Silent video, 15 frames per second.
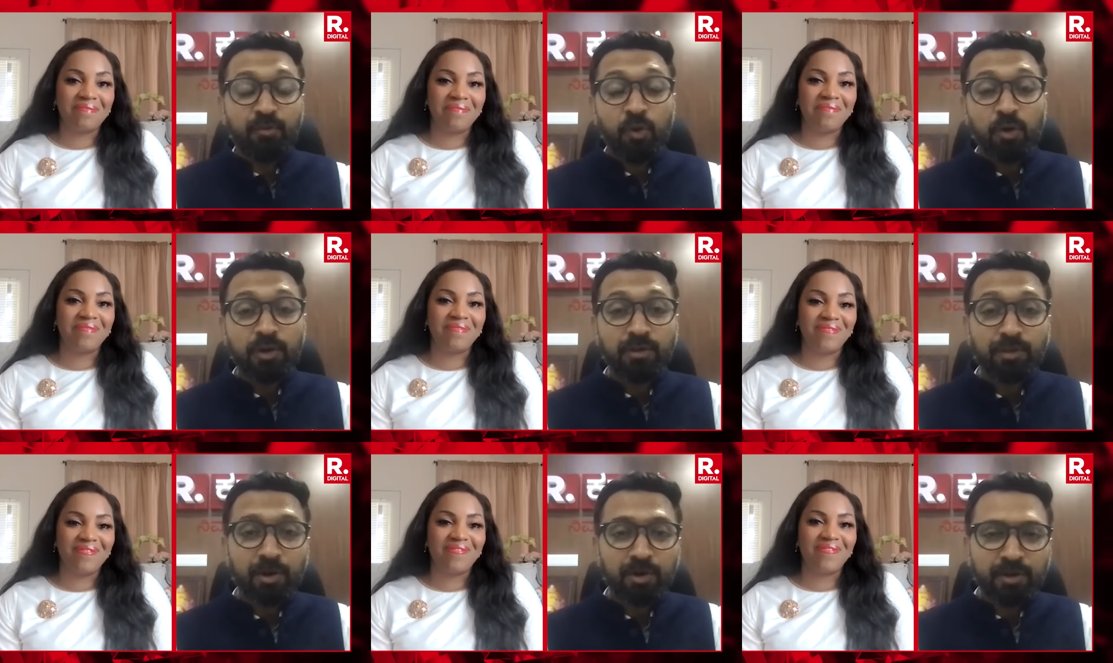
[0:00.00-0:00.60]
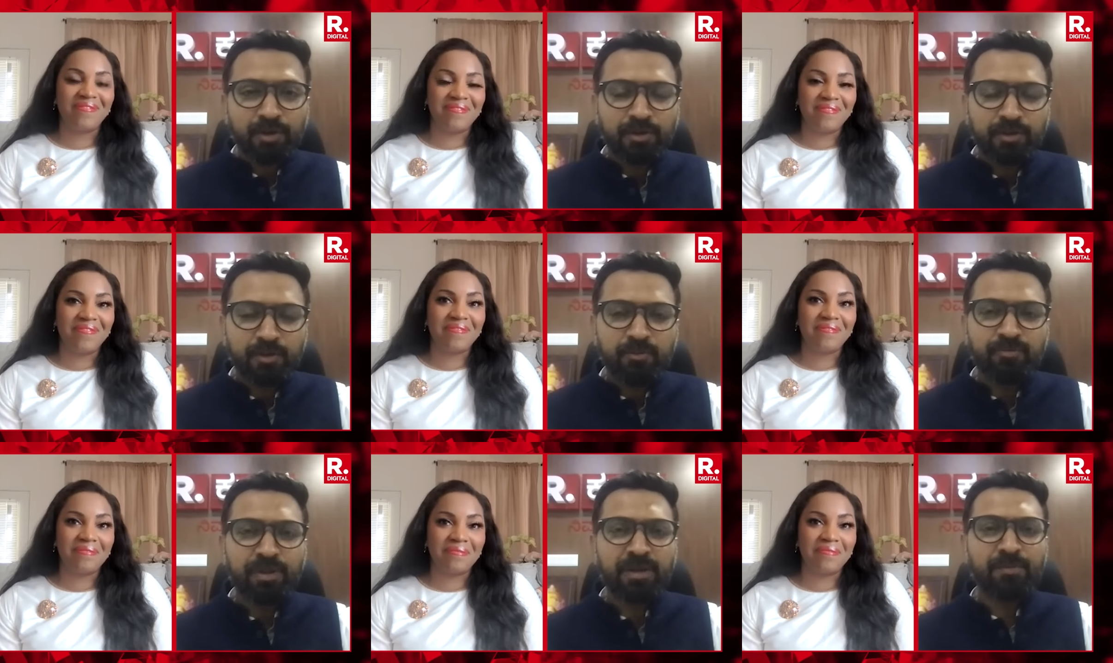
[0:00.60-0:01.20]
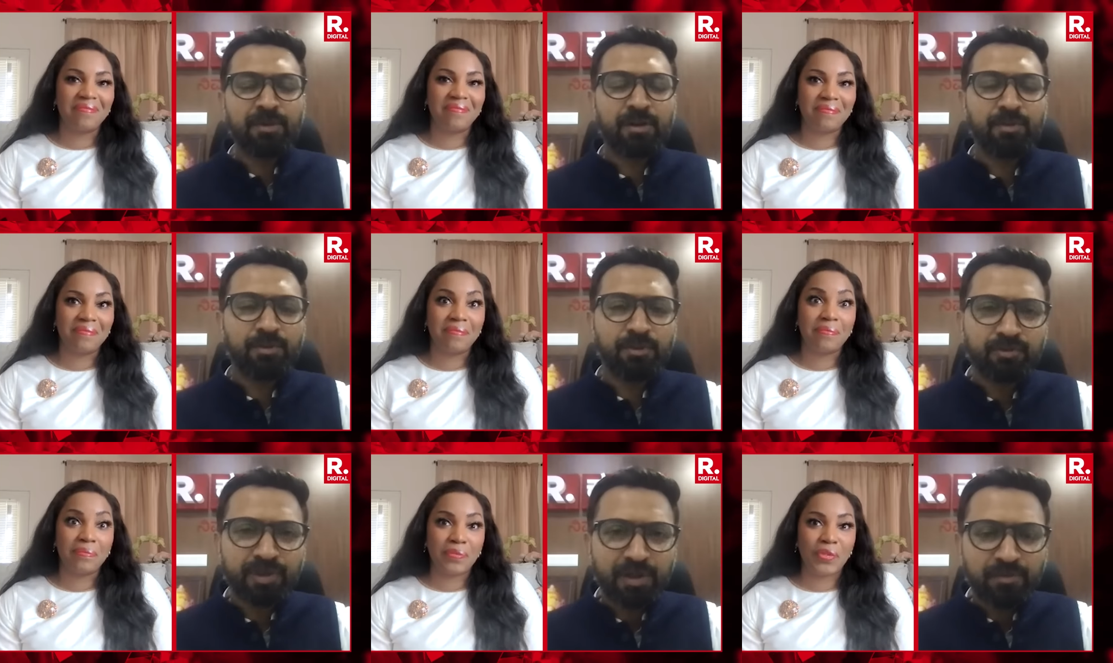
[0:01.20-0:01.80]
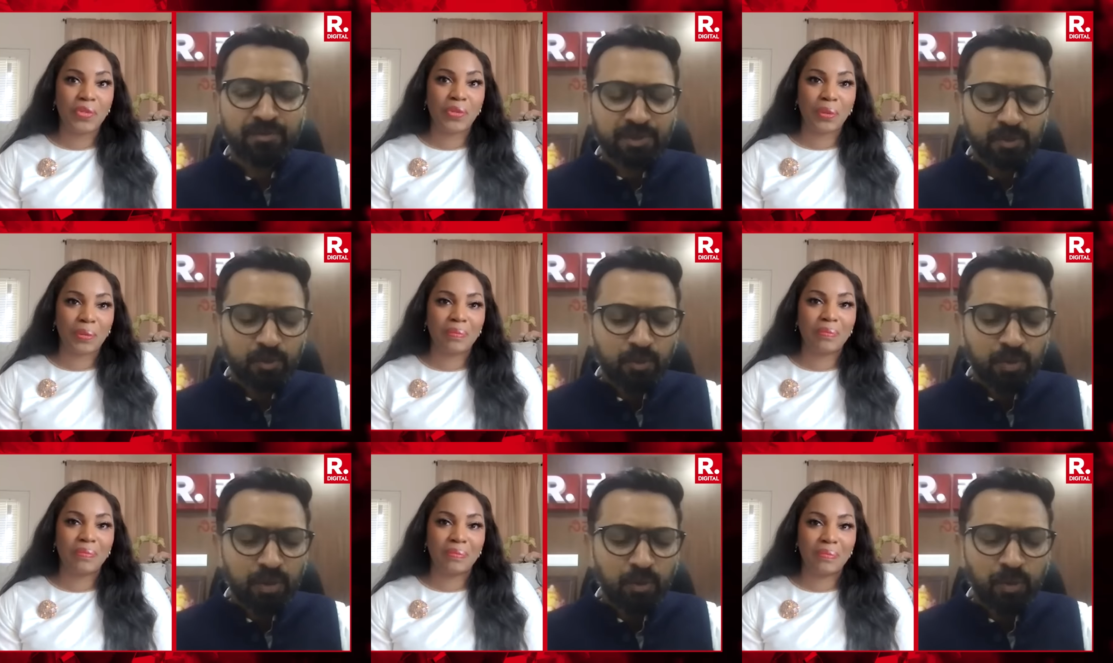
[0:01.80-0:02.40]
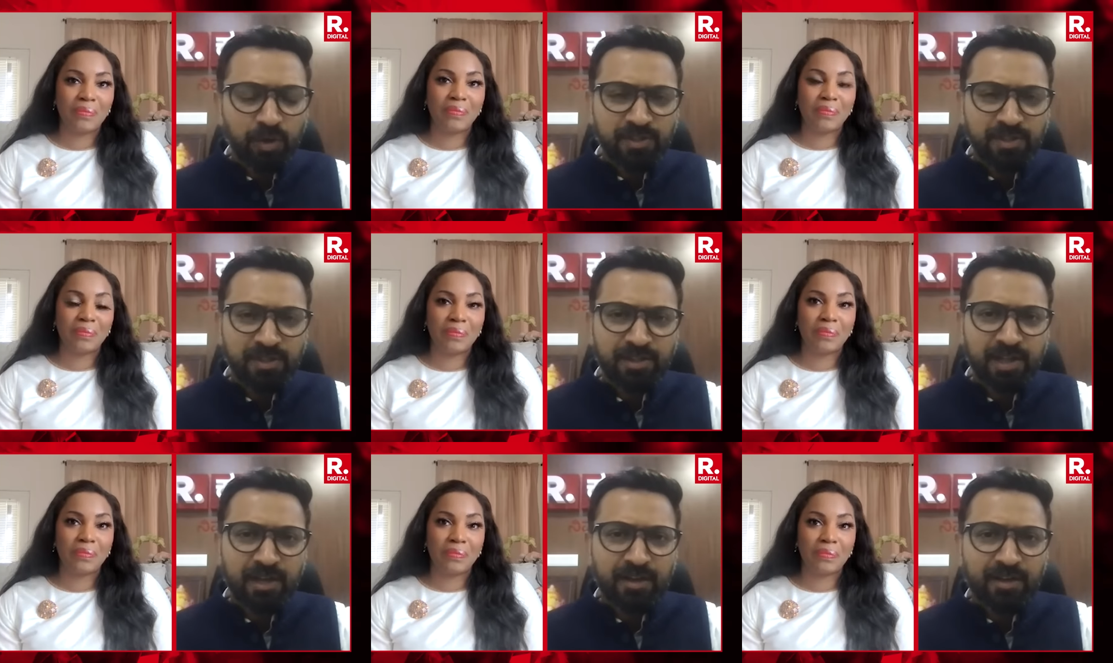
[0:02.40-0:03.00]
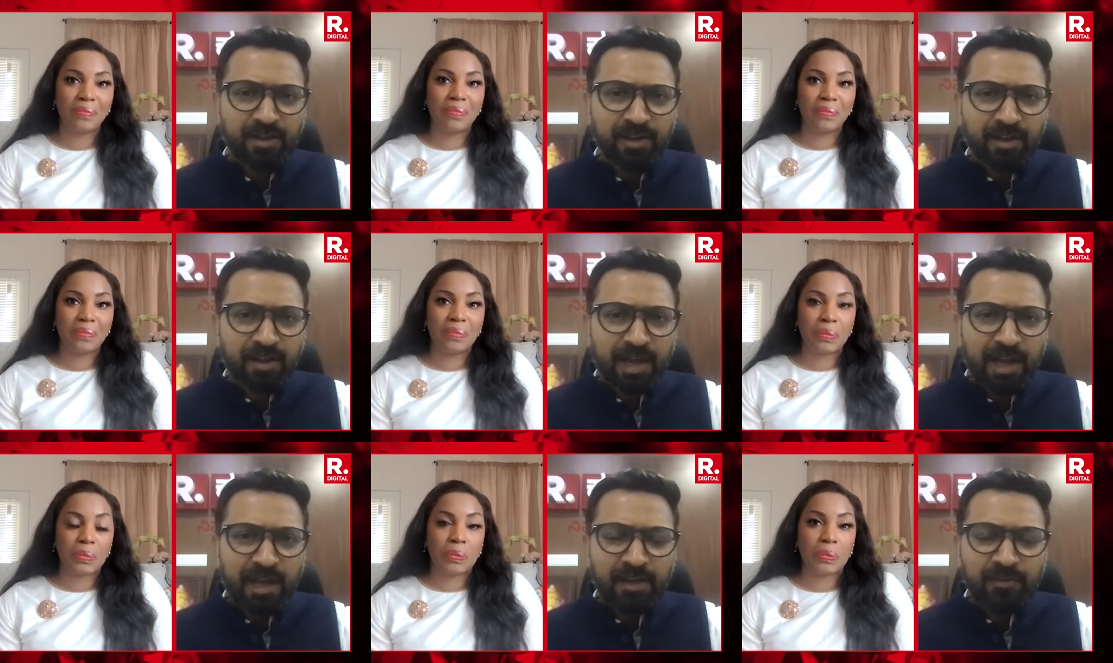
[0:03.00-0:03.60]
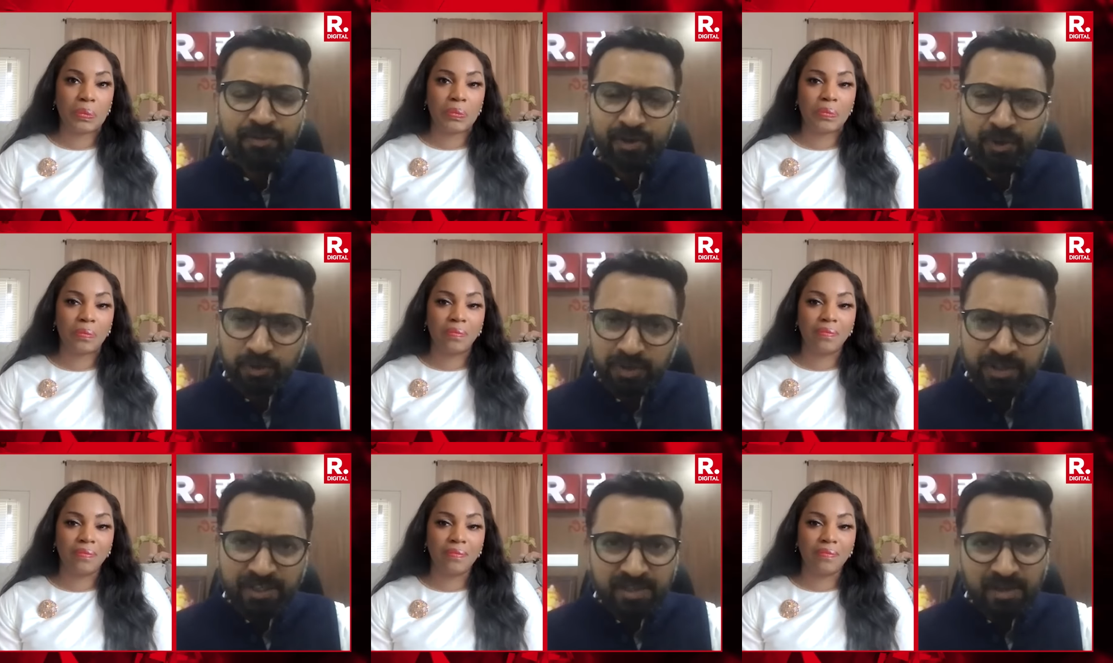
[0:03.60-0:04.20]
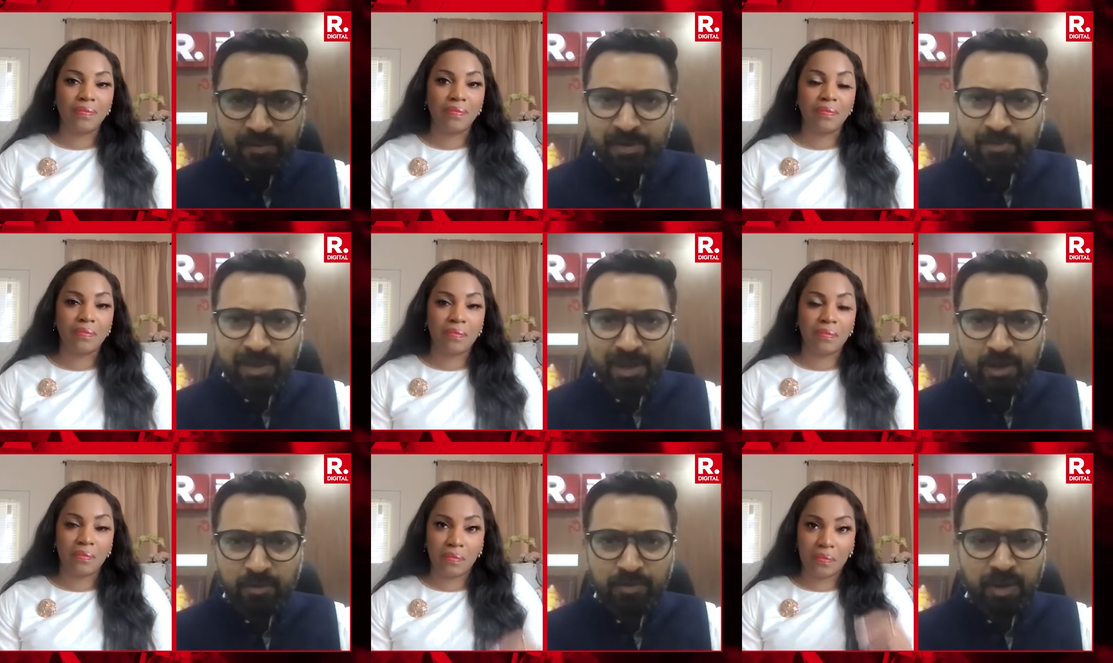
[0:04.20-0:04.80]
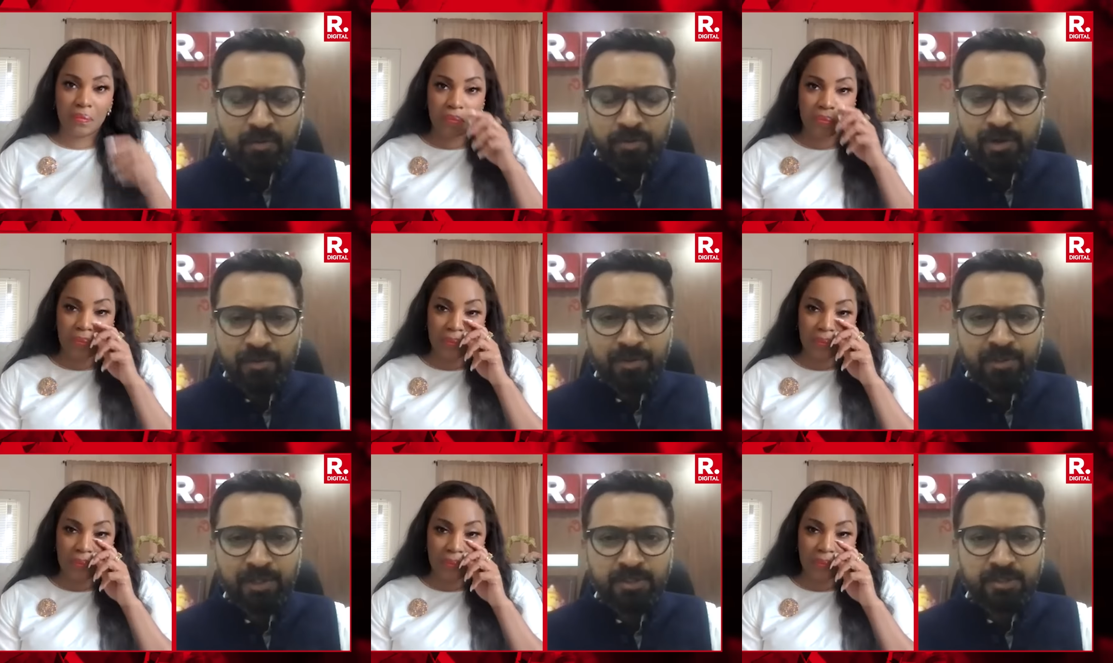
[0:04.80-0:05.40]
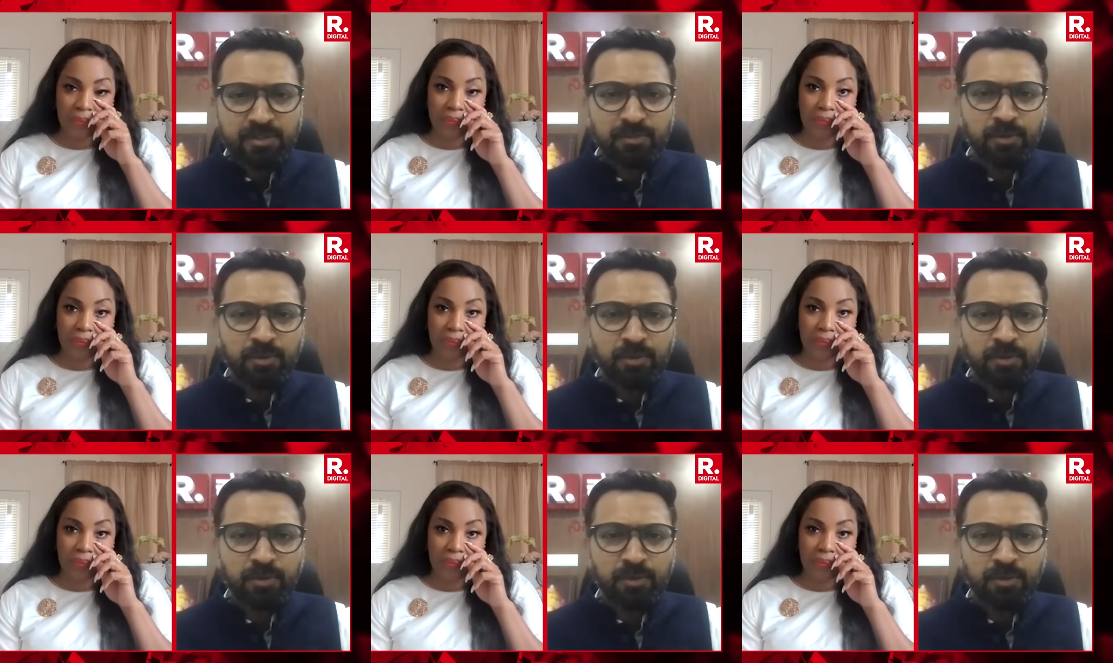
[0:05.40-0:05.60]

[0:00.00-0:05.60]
Speaker 1: vocal about it you've met him a couple of times what is it that and and we know that he's coming back to power i mean that's